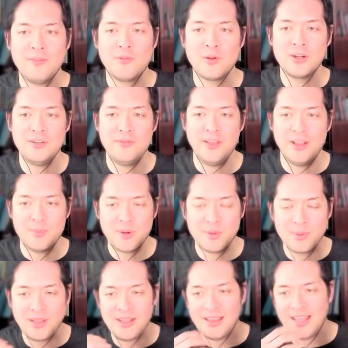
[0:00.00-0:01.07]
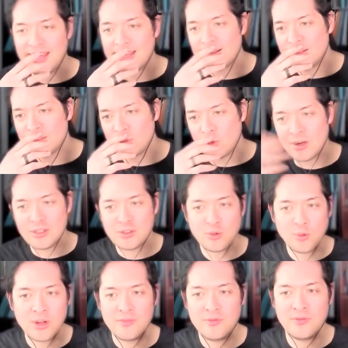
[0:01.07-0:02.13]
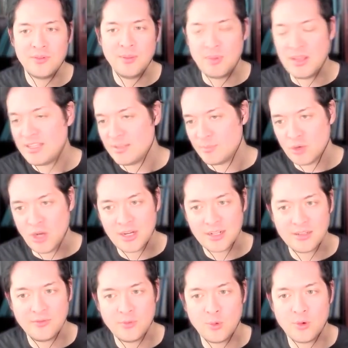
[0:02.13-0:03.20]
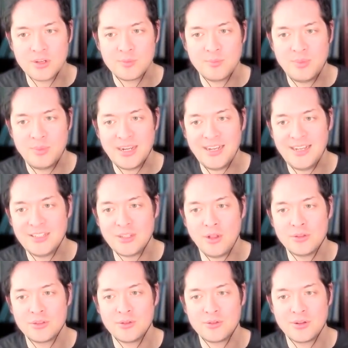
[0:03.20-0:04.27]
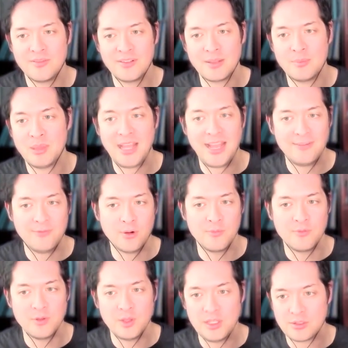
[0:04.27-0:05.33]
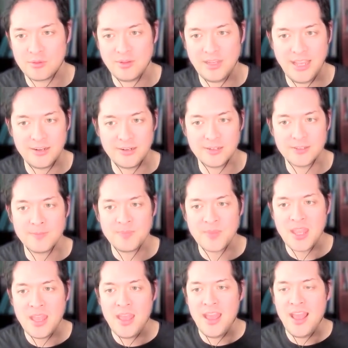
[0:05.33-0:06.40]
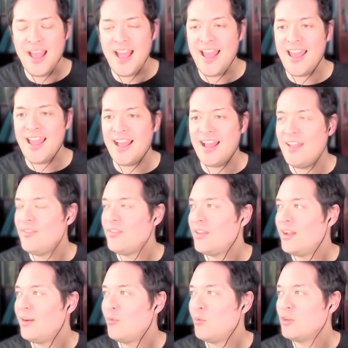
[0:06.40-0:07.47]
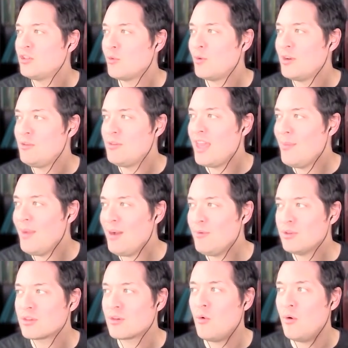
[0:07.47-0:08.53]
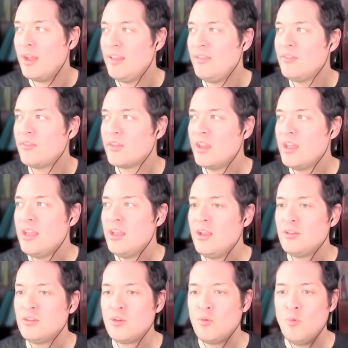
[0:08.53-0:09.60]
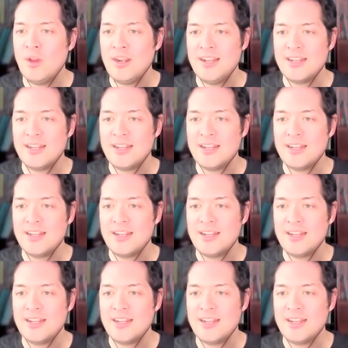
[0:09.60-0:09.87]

For a developer, like Zora is sort of, it's a product, of course, but it is also sort of like a platform for these creators. And so when you came out with coins, to what